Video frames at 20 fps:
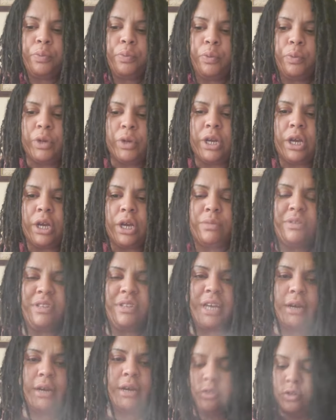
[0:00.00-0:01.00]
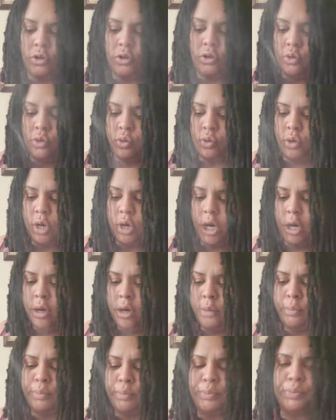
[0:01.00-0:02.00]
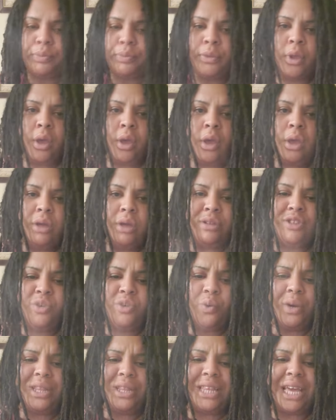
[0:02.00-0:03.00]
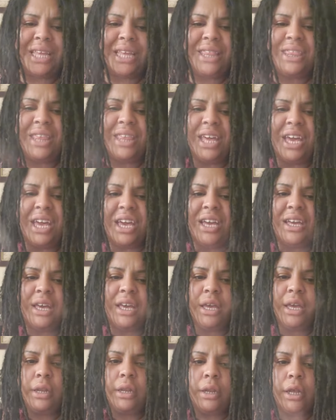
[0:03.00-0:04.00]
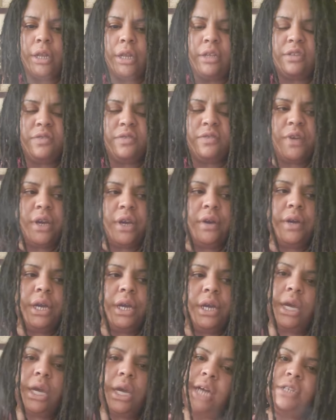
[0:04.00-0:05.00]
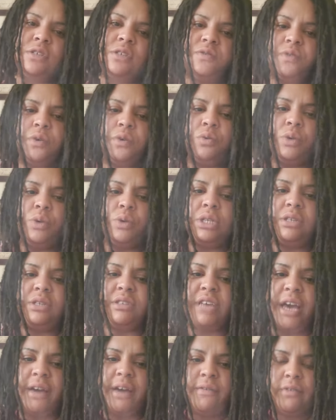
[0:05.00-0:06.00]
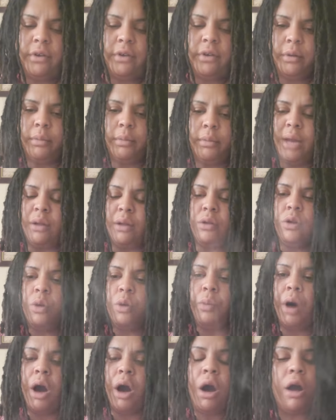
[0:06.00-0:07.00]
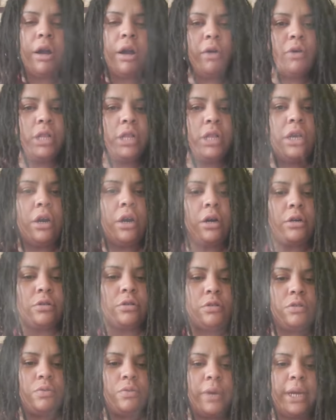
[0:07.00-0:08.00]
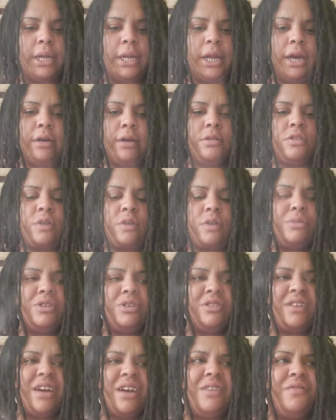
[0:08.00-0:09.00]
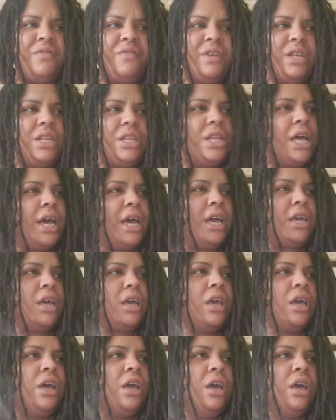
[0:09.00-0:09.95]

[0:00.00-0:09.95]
when it comes down to what they think, and it's very, I just feel really sad for him. I don't know, my heart really hurts right now. So I'm just kind of feeling like